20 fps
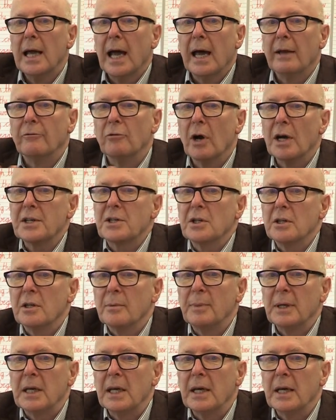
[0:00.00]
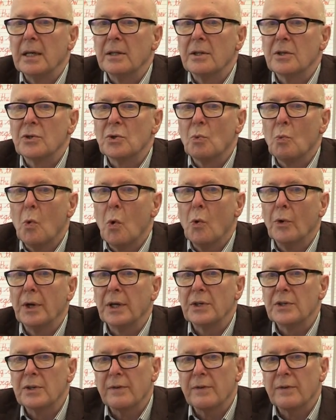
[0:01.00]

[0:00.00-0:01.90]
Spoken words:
and right at the beginning there's a warning.